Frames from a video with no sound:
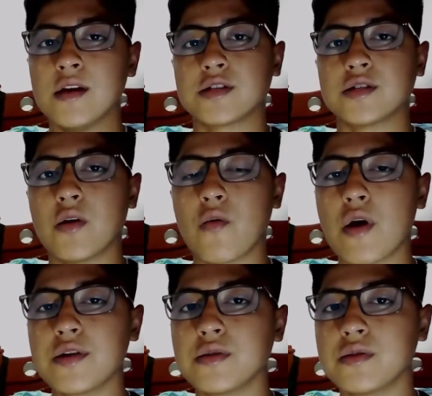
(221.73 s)
So
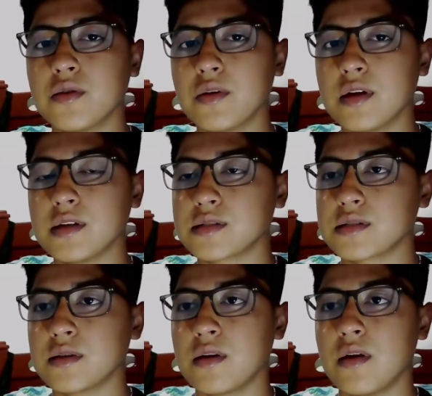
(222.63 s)
what you do
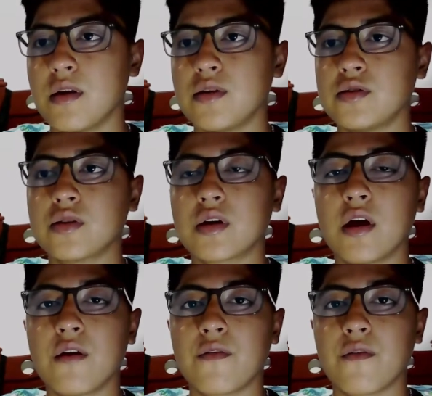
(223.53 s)
is you
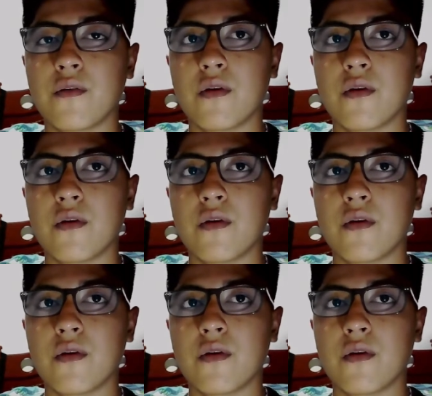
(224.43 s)
give